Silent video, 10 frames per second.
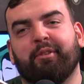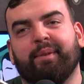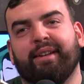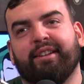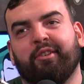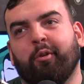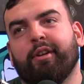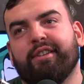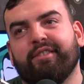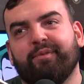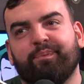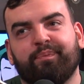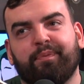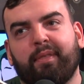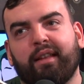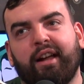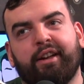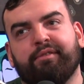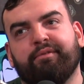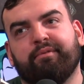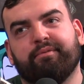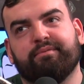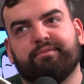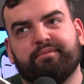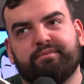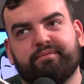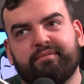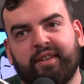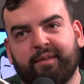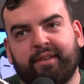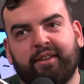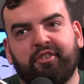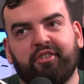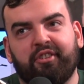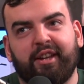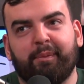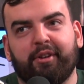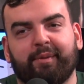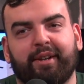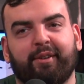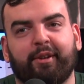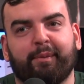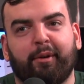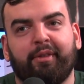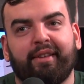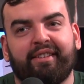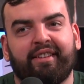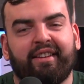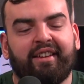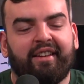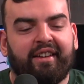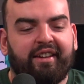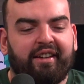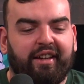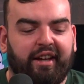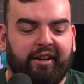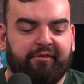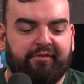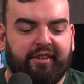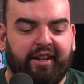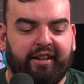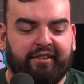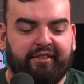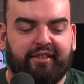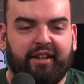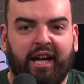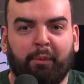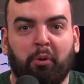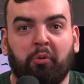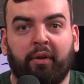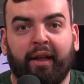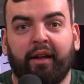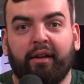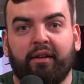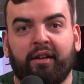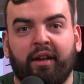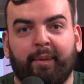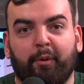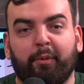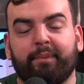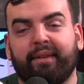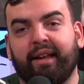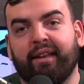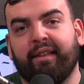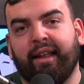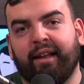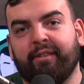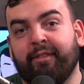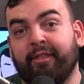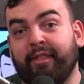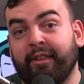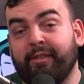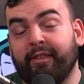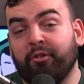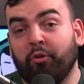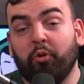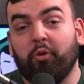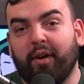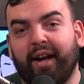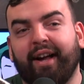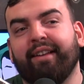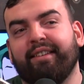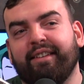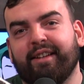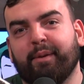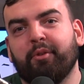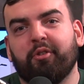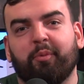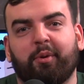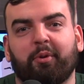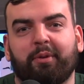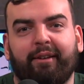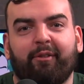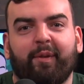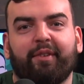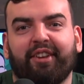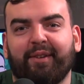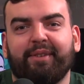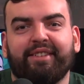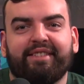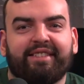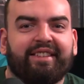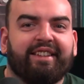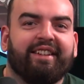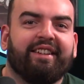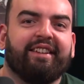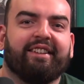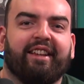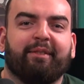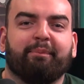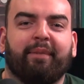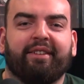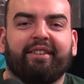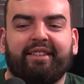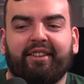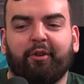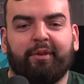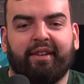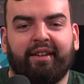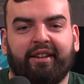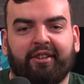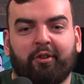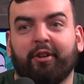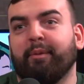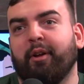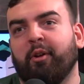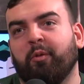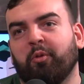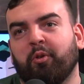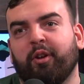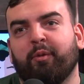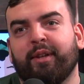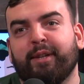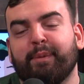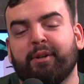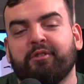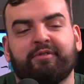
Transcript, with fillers: me do it. Um, sometimes you just need to put your money where your mouth is. Um, and I will get, I'm hoping to get the the the new ICW World Heavyweight Champion, Leyton Buzzard, who was in here talking about he was going to win the belt.